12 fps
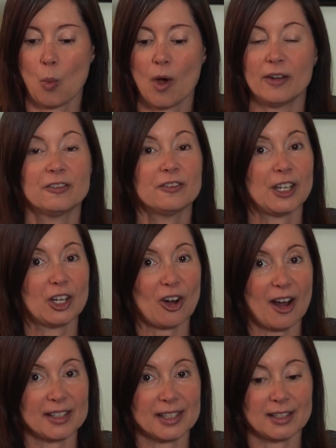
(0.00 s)
one finger
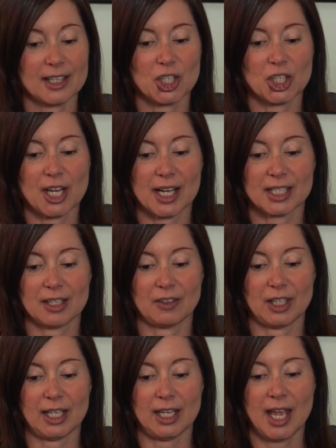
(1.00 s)
isolation
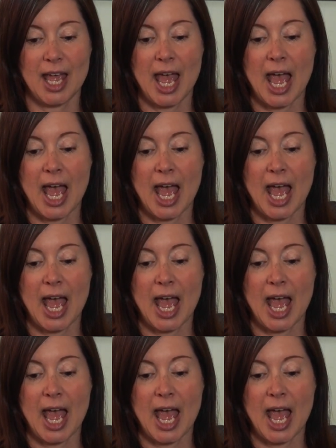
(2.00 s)
activity,